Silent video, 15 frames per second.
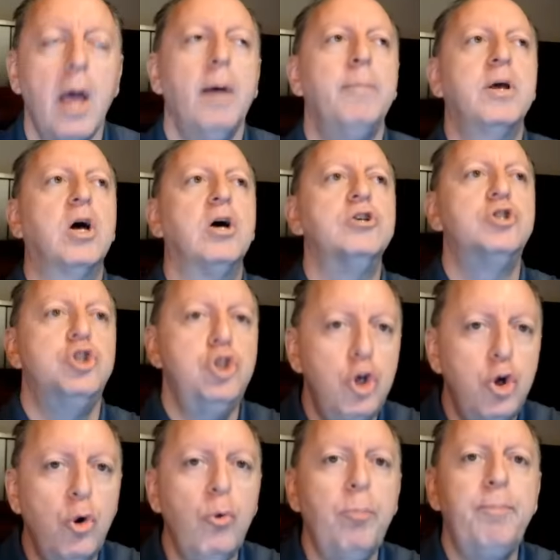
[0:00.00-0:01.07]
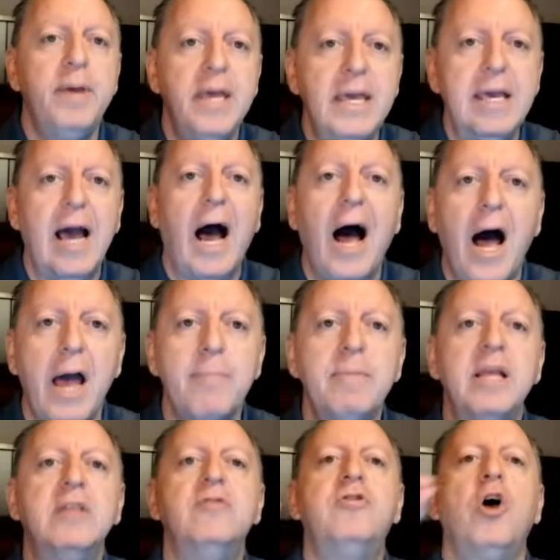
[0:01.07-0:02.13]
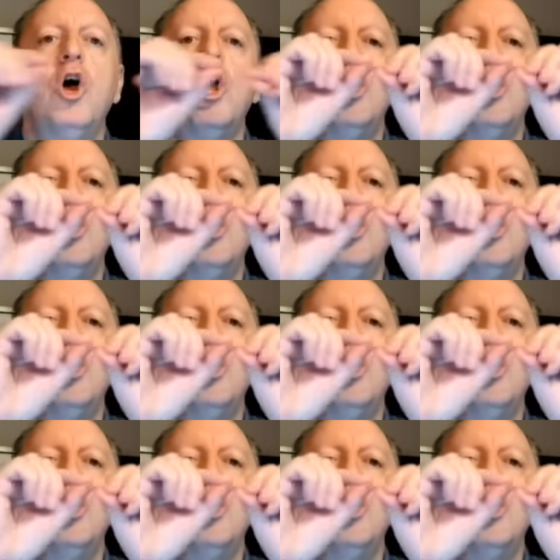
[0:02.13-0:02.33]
because UBI means